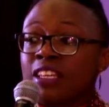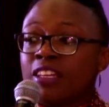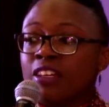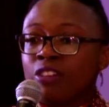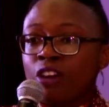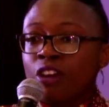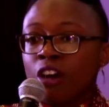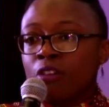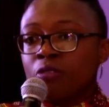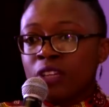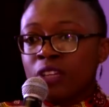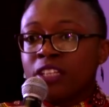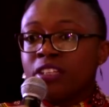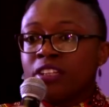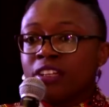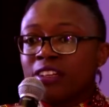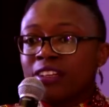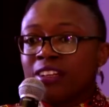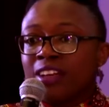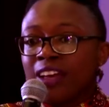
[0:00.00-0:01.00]

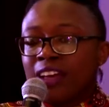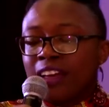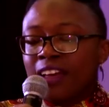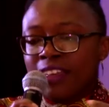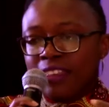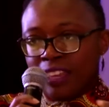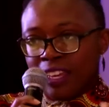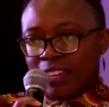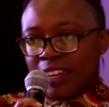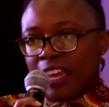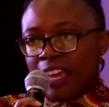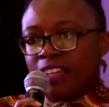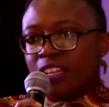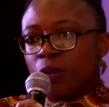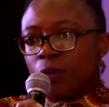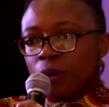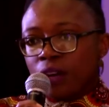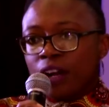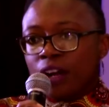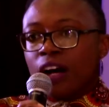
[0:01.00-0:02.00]
online and it focuses
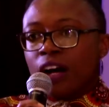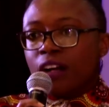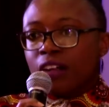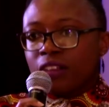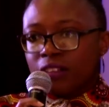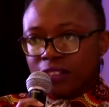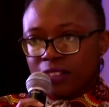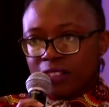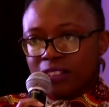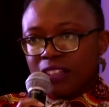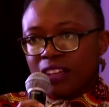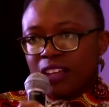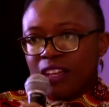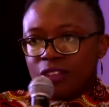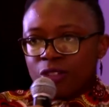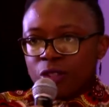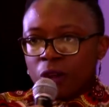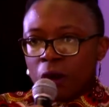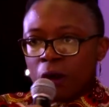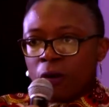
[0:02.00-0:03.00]
on the
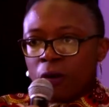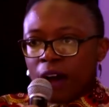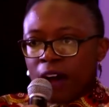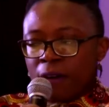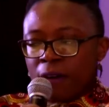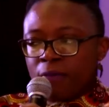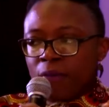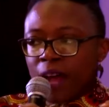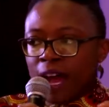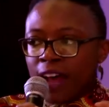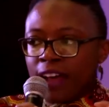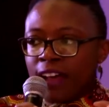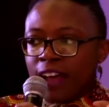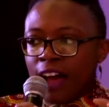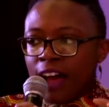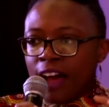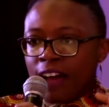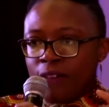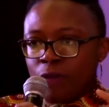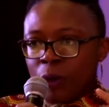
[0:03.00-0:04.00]
all the
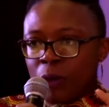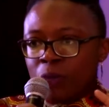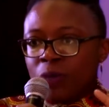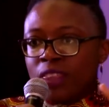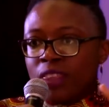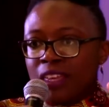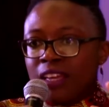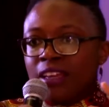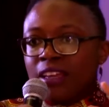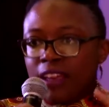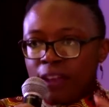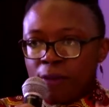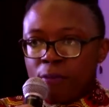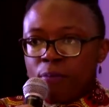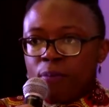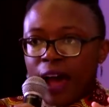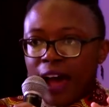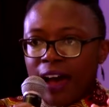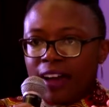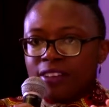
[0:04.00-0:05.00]
legislation that pertains
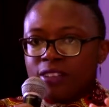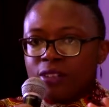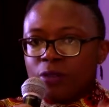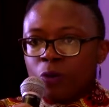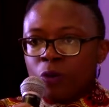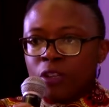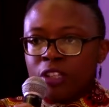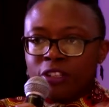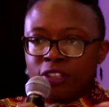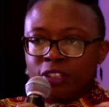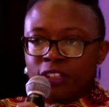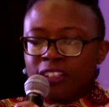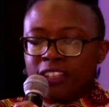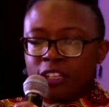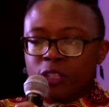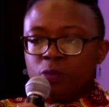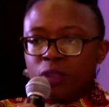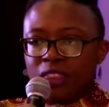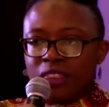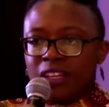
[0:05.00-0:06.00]
freedom of expression,
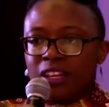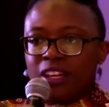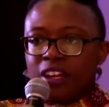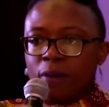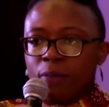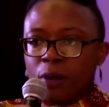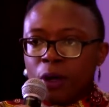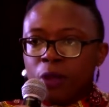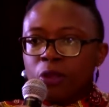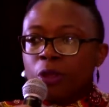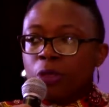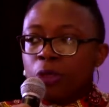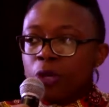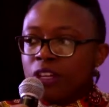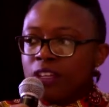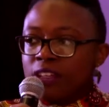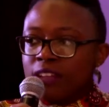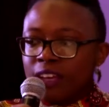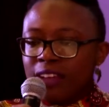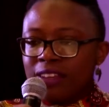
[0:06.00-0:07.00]
privacy, cybercrime,
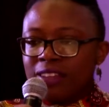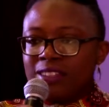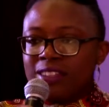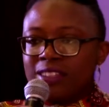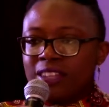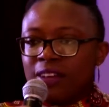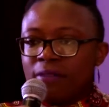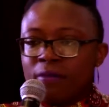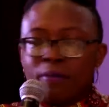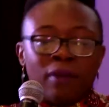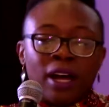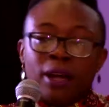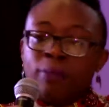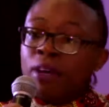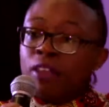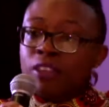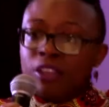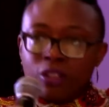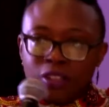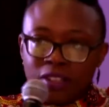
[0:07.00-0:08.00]
cyber laws
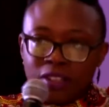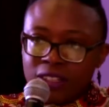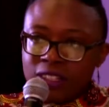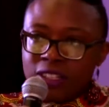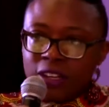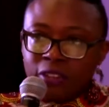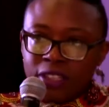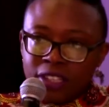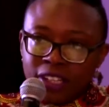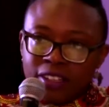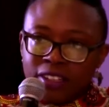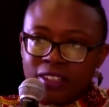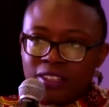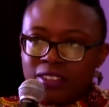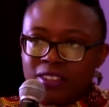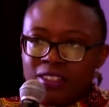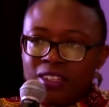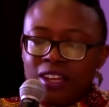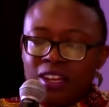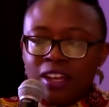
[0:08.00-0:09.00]
of a variety.
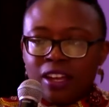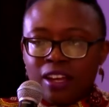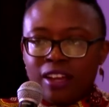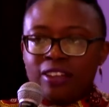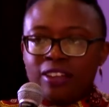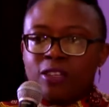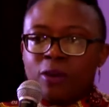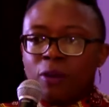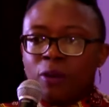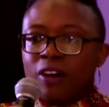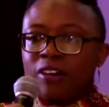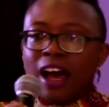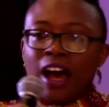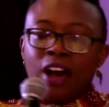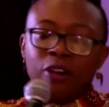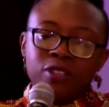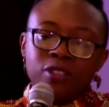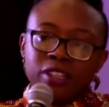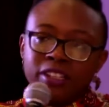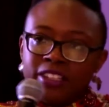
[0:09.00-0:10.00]
So it's a good resource for
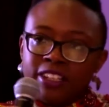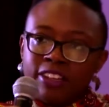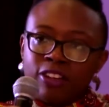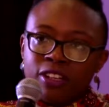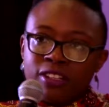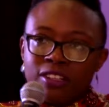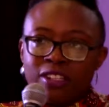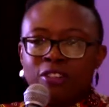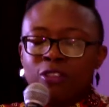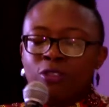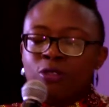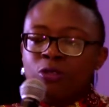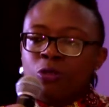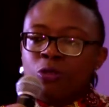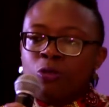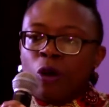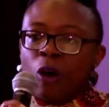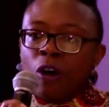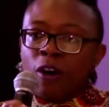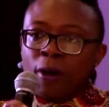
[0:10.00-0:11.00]
those of us
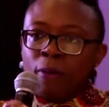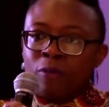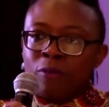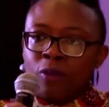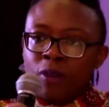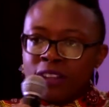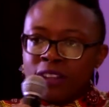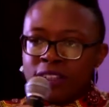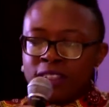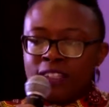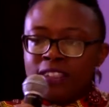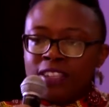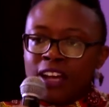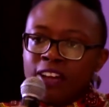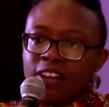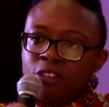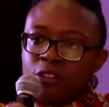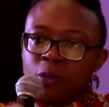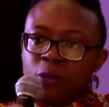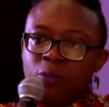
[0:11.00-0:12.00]
who'd like to see
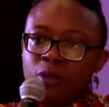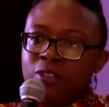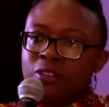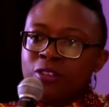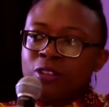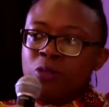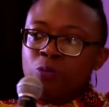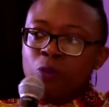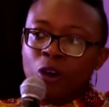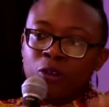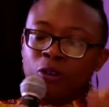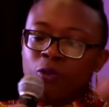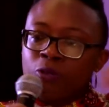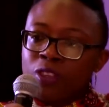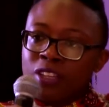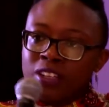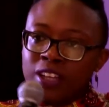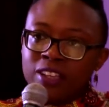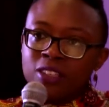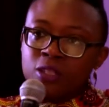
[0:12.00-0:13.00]
how a shutdown might
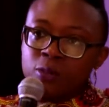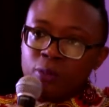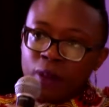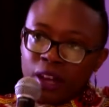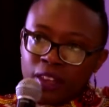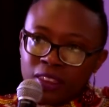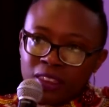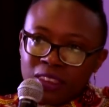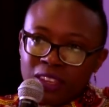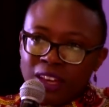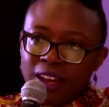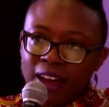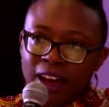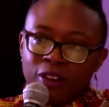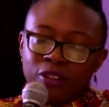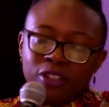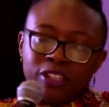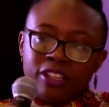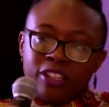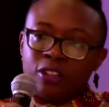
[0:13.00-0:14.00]
fit within a
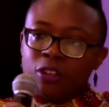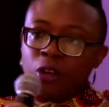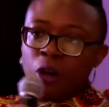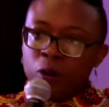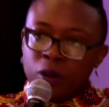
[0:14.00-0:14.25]
legal standard.